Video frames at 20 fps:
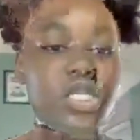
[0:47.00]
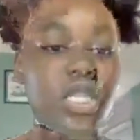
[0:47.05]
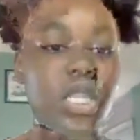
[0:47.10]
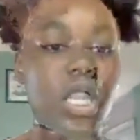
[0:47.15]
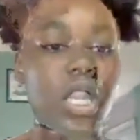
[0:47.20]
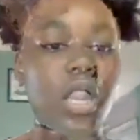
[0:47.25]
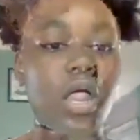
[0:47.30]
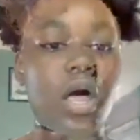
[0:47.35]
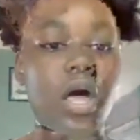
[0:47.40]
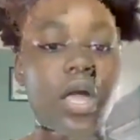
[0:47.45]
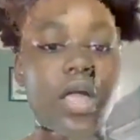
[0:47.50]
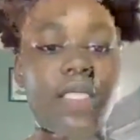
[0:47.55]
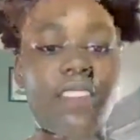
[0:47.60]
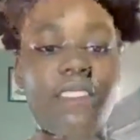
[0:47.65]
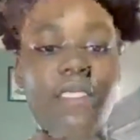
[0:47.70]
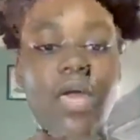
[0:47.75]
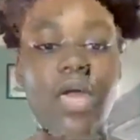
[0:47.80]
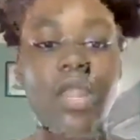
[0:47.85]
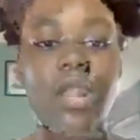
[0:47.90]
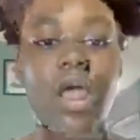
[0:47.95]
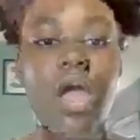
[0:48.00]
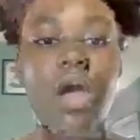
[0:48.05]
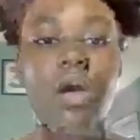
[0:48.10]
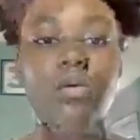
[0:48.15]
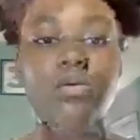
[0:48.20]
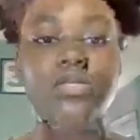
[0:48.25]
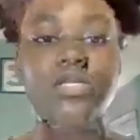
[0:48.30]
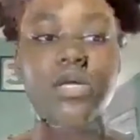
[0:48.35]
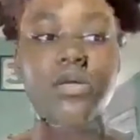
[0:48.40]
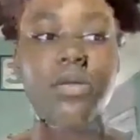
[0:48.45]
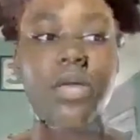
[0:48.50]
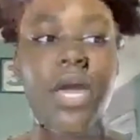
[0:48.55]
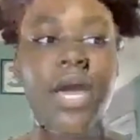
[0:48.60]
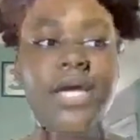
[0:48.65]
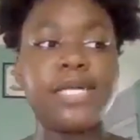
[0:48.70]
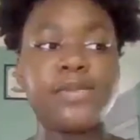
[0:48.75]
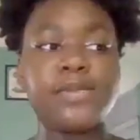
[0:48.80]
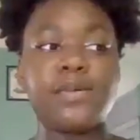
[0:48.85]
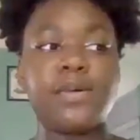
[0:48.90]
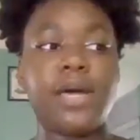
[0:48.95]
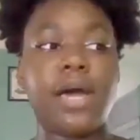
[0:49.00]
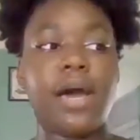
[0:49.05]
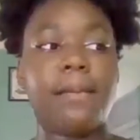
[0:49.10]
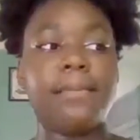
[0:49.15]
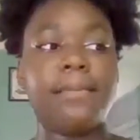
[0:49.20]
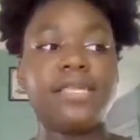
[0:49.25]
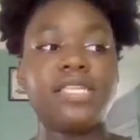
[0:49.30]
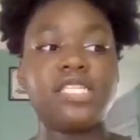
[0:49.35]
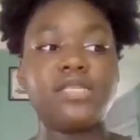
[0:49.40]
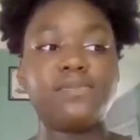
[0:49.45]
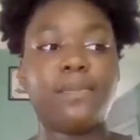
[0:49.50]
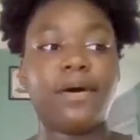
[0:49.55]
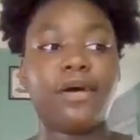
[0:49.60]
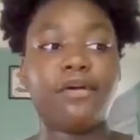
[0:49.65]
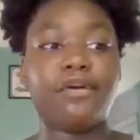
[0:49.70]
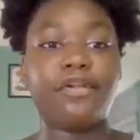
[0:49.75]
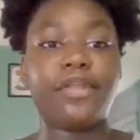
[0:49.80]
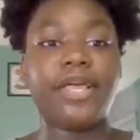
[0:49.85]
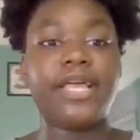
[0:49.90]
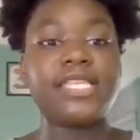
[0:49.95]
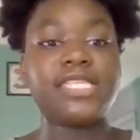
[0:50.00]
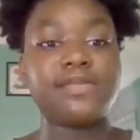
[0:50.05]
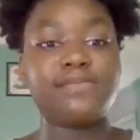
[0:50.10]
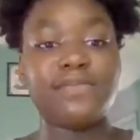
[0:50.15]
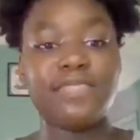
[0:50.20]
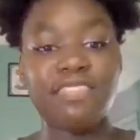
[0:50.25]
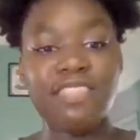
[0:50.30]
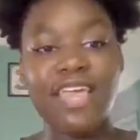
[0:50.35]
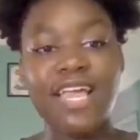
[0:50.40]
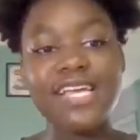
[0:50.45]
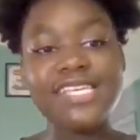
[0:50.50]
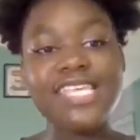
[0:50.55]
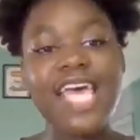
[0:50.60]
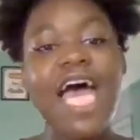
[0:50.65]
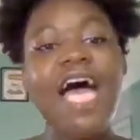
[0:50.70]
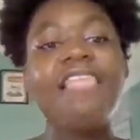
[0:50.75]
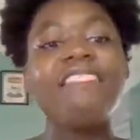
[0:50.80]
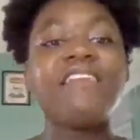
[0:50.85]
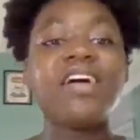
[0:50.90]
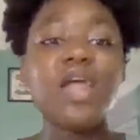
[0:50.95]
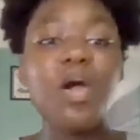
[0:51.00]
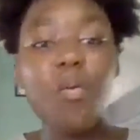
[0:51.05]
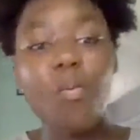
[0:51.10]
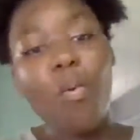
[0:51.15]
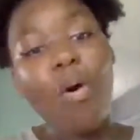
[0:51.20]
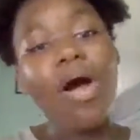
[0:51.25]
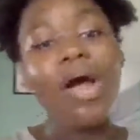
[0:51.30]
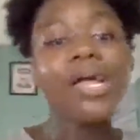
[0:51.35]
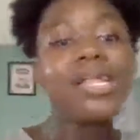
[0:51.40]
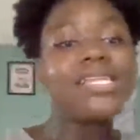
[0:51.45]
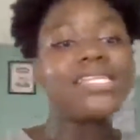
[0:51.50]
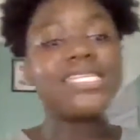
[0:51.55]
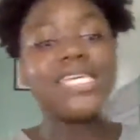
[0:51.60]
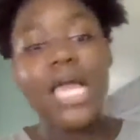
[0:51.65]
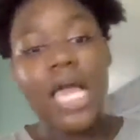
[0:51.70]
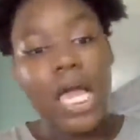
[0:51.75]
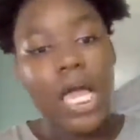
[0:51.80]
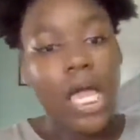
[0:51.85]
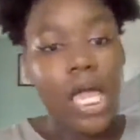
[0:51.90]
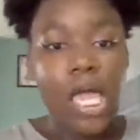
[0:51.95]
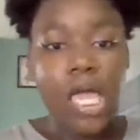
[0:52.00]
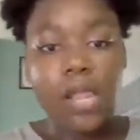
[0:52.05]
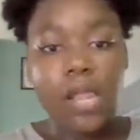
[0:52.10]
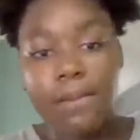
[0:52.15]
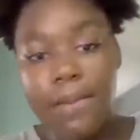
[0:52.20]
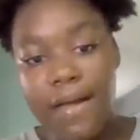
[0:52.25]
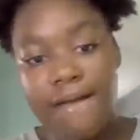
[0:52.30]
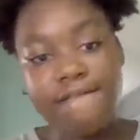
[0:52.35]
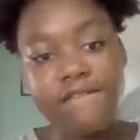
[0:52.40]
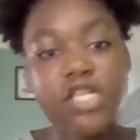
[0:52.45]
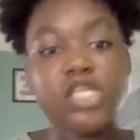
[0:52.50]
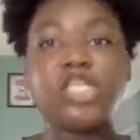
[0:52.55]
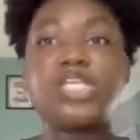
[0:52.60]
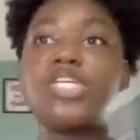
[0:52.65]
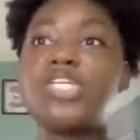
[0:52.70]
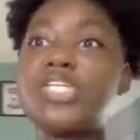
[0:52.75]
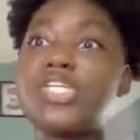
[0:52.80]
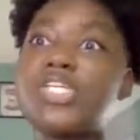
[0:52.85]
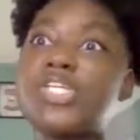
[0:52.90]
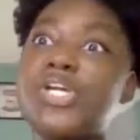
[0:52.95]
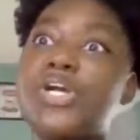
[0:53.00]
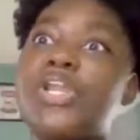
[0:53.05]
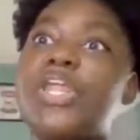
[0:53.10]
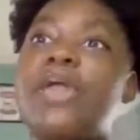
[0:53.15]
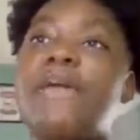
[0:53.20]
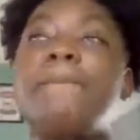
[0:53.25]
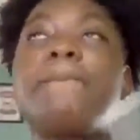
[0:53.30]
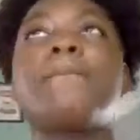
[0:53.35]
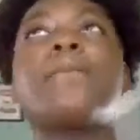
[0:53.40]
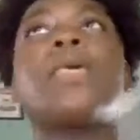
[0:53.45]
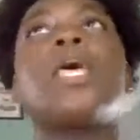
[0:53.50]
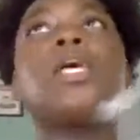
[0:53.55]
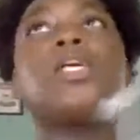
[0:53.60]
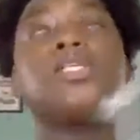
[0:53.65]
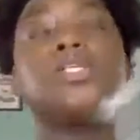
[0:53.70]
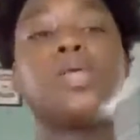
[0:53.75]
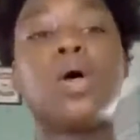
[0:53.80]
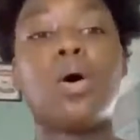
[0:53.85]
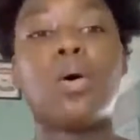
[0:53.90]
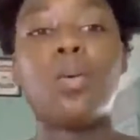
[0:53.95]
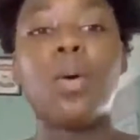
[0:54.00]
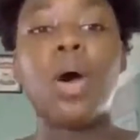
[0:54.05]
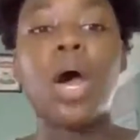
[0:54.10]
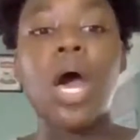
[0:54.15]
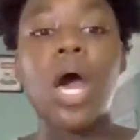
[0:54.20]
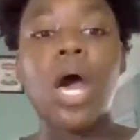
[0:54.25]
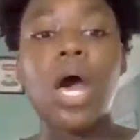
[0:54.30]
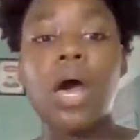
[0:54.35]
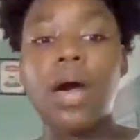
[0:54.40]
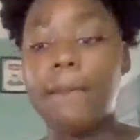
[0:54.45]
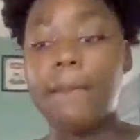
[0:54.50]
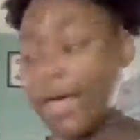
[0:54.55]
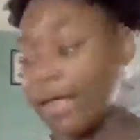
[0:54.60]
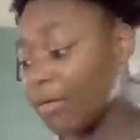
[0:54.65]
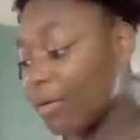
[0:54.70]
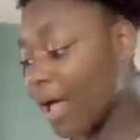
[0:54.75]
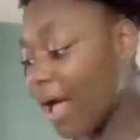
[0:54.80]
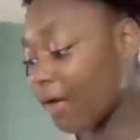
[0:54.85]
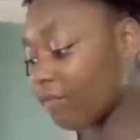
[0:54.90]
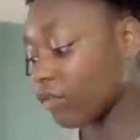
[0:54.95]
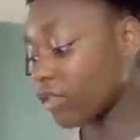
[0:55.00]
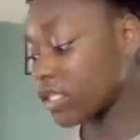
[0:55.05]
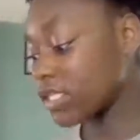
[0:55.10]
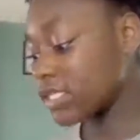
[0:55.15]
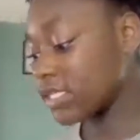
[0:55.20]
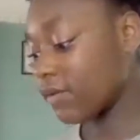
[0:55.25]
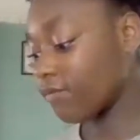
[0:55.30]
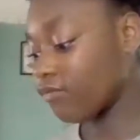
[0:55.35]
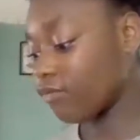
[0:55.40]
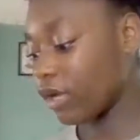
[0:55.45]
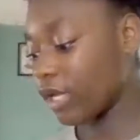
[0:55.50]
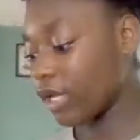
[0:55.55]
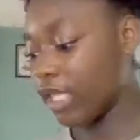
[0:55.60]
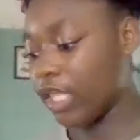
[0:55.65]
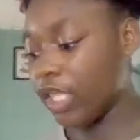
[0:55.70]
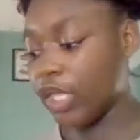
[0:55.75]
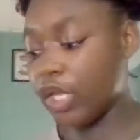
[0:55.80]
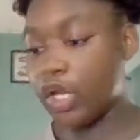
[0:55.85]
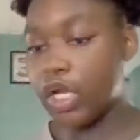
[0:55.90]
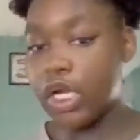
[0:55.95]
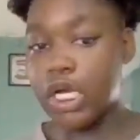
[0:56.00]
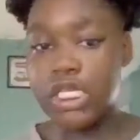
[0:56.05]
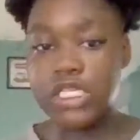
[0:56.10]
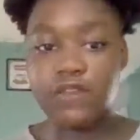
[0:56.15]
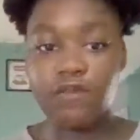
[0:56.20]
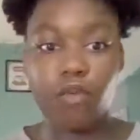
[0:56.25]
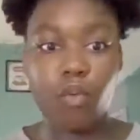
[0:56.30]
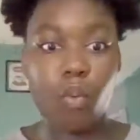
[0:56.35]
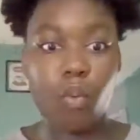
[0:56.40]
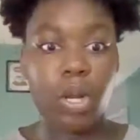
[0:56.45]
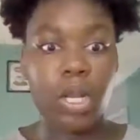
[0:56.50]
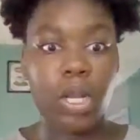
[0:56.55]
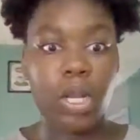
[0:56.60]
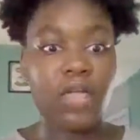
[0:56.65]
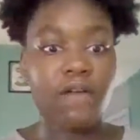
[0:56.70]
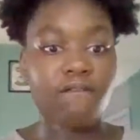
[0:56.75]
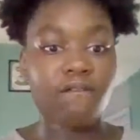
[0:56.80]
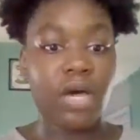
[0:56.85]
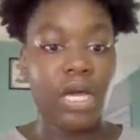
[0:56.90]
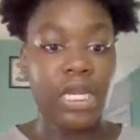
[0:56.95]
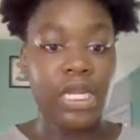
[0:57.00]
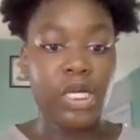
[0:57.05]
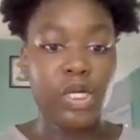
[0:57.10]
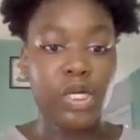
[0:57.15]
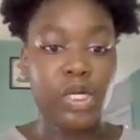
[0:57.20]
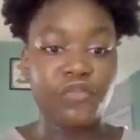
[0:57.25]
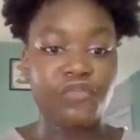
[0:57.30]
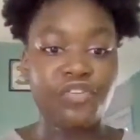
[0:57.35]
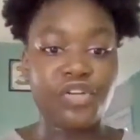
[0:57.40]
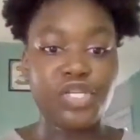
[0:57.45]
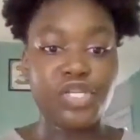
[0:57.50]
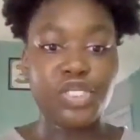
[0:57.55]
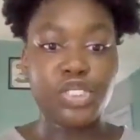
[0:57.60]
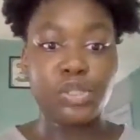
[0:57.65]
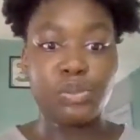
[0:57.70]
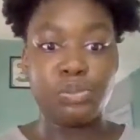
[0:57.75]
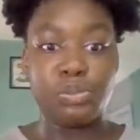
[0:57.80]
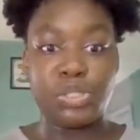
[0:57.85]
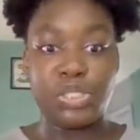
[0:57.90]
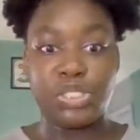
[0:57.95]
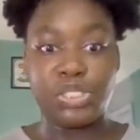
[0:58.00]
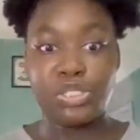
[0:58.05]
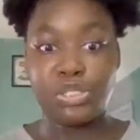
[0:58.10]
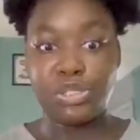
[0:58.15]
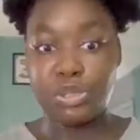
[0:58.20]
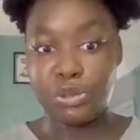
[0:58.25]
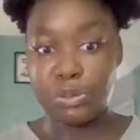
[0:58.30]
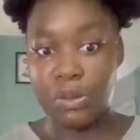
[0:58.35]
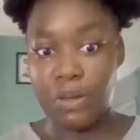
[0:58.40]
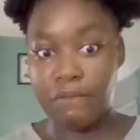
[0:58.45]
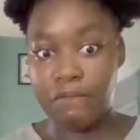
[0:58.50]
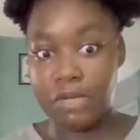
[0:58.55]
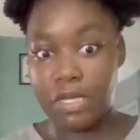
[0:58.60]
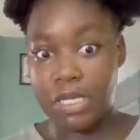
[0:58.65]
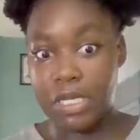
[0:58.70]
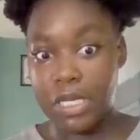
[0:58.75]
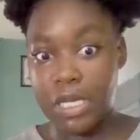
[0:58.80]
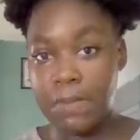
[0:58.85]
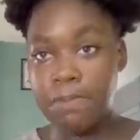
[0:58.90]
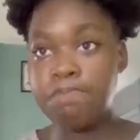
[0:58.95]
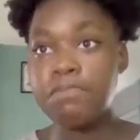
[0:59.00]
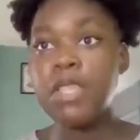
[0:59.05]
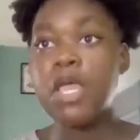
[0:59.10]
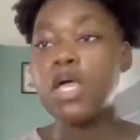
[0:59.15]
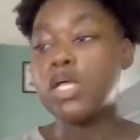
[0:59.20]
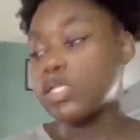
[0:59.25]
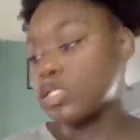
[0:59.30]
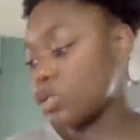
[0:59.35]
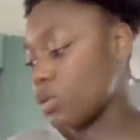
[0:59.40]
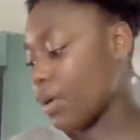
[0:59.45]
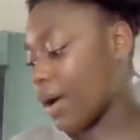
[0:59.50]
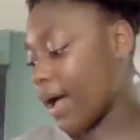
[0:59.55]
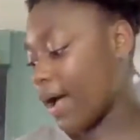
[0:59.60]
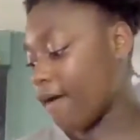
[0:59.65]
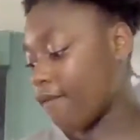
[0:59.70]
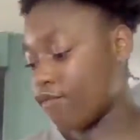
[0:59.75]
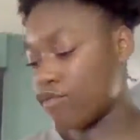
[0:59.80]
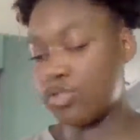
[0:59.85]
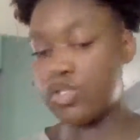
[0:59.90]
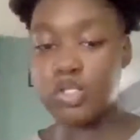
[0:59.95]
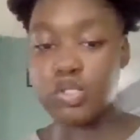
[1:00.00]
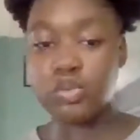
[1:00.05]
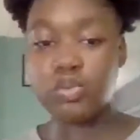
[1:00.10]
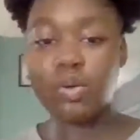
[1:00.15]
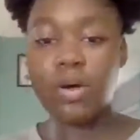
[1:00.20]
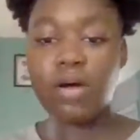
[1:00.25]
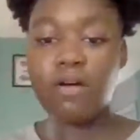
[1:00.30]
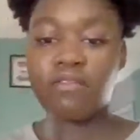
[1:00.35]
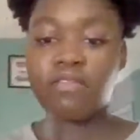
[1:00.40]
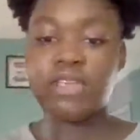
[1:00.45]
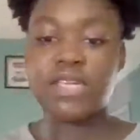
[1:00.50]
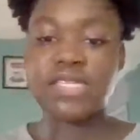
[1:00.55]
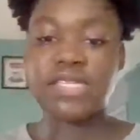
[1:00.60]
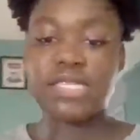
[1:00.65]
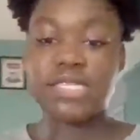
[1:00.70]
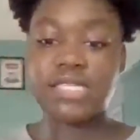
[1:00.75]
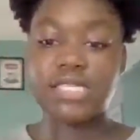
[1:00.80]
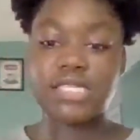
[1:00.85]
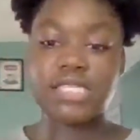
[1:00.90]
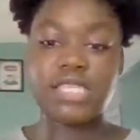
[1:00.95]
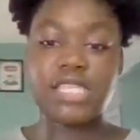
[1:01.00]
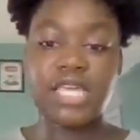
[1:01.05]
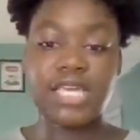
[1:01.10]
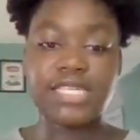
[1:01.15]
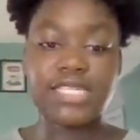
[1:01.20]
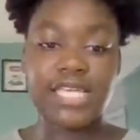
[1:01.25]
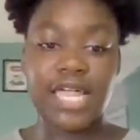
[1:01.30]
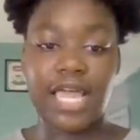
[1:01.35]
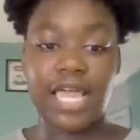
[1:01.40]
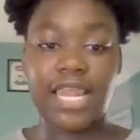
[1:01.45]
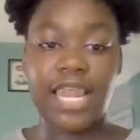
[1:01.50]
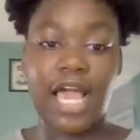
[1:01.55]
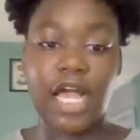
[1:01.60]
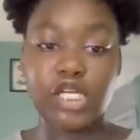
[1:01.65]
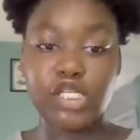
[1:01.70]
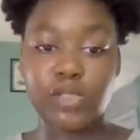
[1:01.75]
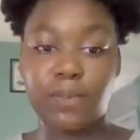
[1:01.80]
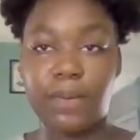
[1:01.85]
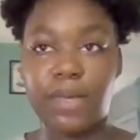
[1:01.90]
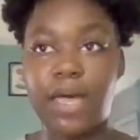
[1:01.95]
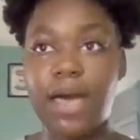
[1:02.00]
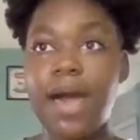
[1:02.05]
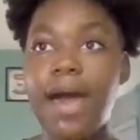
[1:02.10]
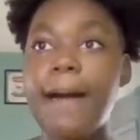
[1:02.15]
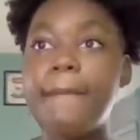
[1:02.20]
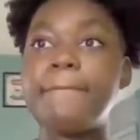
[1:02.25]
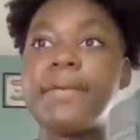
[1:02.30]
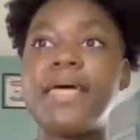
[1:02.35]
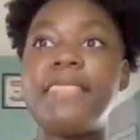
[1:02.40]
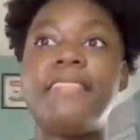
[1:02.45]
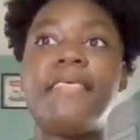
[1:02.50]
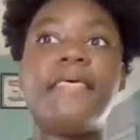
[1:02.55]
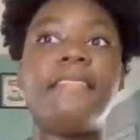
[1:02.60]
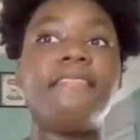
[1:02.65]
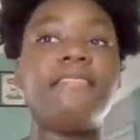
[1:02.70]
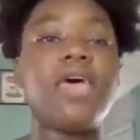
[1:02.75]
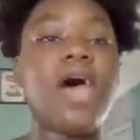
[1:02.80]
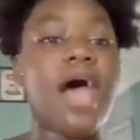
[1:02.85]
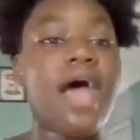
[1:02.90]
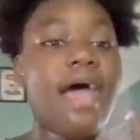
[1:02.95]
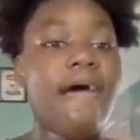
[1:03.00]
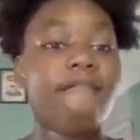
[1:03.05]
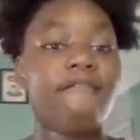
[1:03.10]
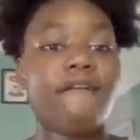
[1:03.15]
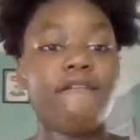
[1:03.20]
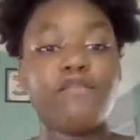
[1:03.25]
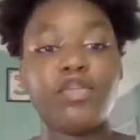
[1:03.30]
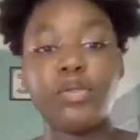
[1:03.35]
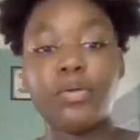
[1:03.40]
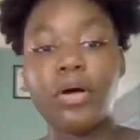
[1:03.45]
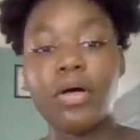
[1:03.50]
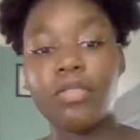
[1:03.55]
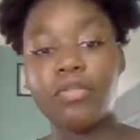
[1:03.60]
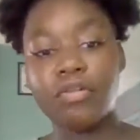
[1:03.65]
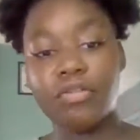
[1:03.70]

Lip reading: minutes on the clock, and then I will tell you guys what got me inspired and some things that I want in my vintage journey. So, I don't have all the stuff right here because for one, I can't find it, or for two, it's just too heavy to get. So I have two of these things that I can actually pick up, and then I have a few